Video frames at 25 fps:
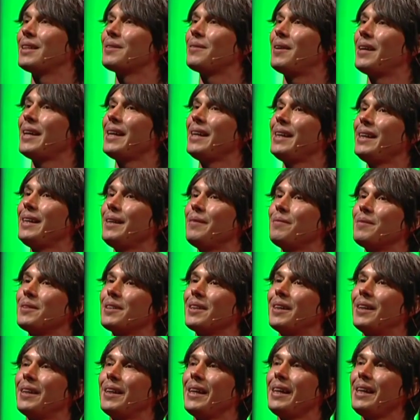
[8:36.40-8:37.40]
that's why helium
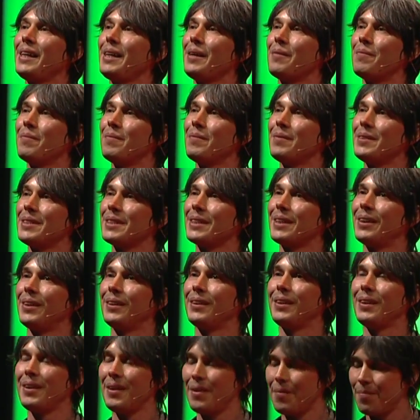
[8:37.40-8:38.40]
is called helium. It's
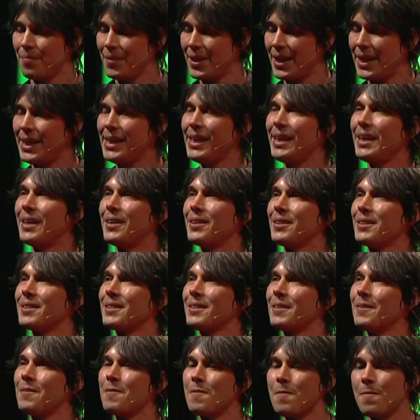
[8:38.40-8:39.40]
called
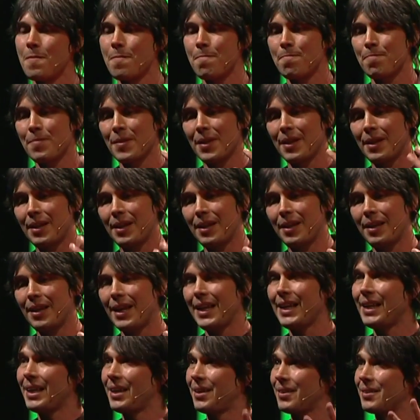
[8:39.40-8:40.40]
helios.
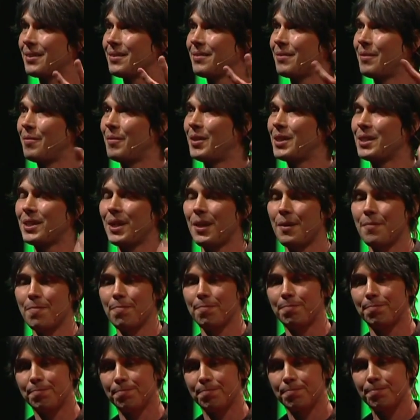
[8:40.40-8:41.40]
Helios from the
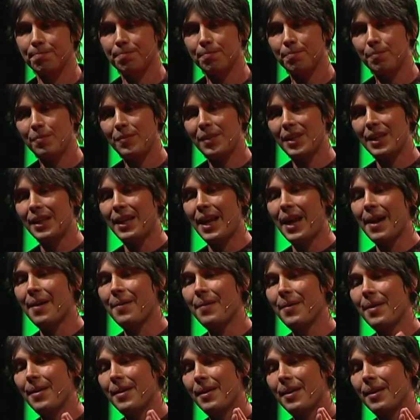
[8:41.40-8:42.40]
sun.
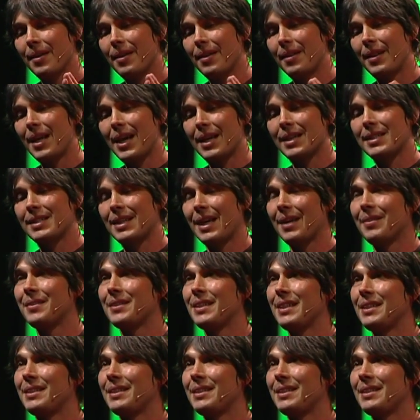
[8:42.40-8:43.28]
Now, that sounds